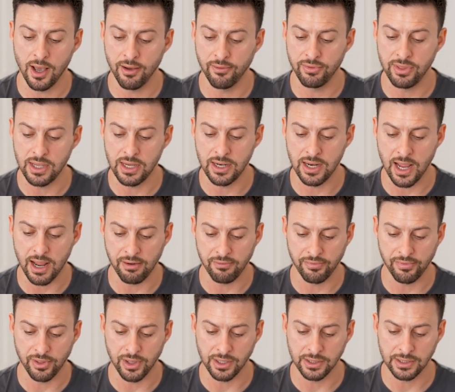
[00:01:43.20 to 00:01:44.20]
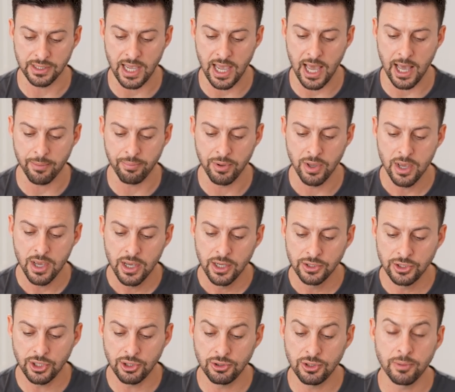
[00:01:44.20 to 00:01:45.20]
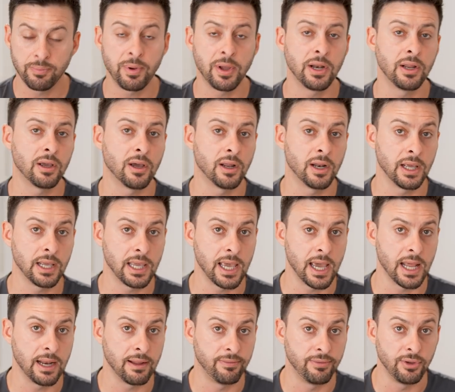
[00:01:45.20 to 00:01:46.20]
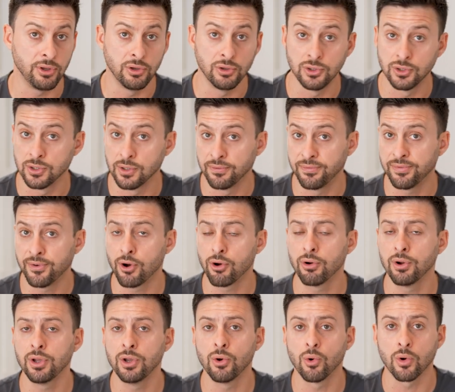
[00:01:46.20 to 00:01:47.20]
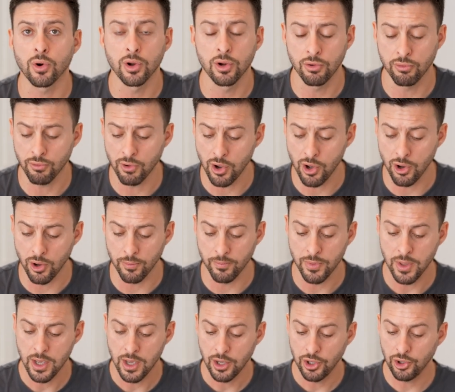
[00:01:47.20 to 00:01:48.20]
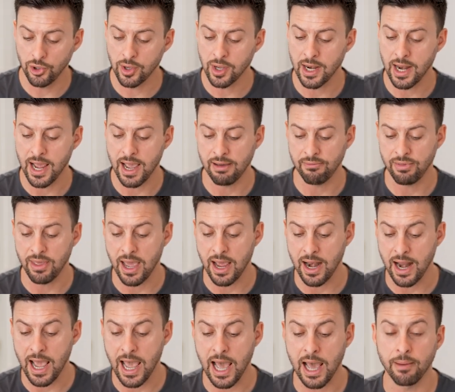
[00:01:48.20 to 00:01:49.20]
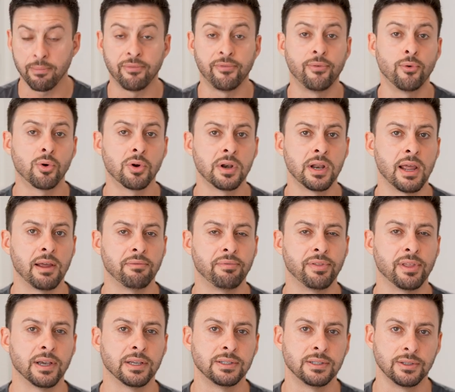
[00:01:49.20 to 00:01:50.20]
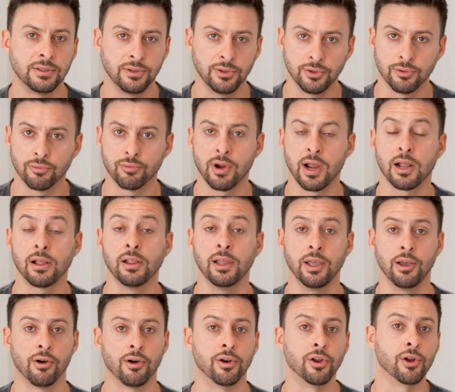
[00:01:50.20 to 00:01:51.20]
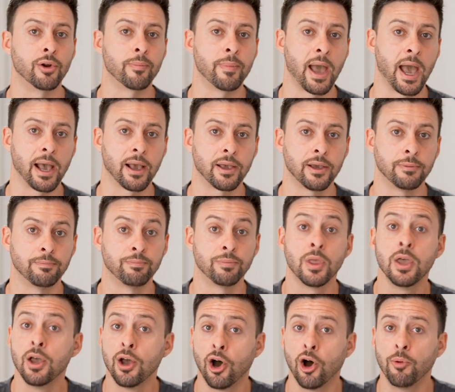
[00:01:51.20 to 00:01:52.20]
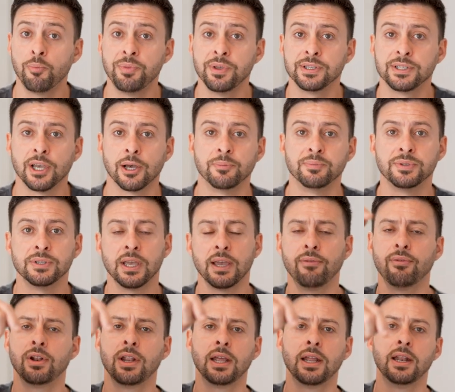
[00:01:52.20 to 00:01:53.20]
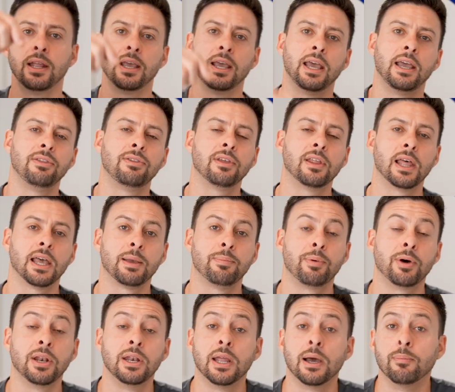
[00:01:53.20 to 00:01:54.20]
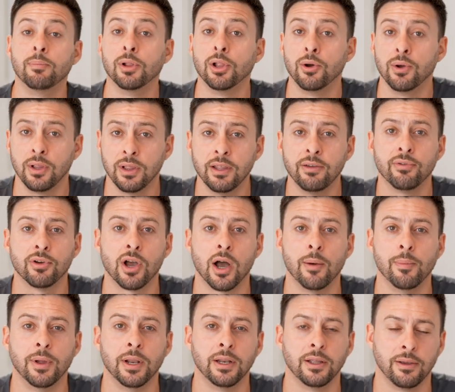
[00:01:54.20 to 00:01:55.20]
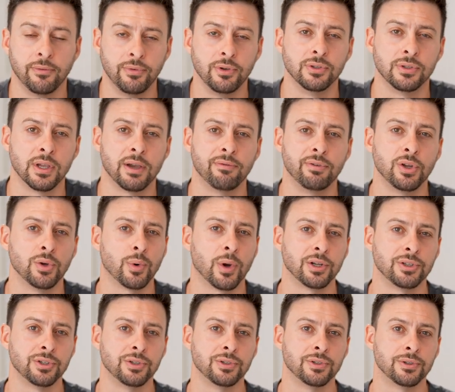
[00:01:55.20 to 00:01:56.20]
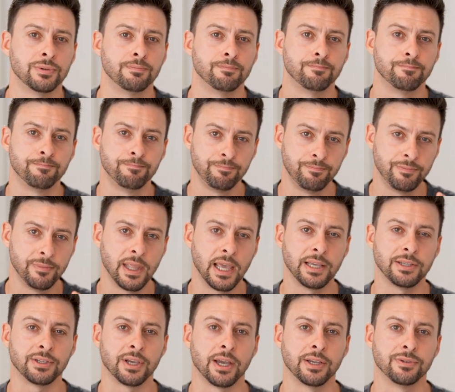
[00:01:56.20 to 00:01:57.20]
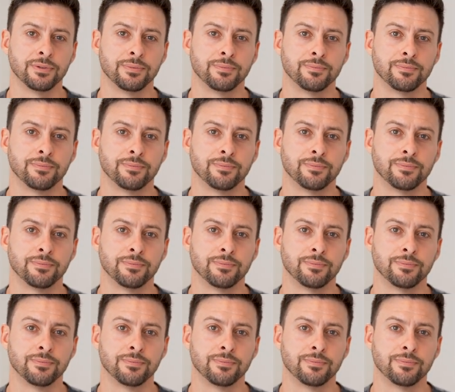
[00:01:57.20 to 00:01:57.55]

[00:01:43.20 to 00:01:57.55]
of the Netflix app. So, depending on, again, if you use Safari or Chrome, you can have that app for Netflix directly on your Mac. Hope this helps. If it did, hit the like button down below and leave a comment if you have any questions. Thanks, guys.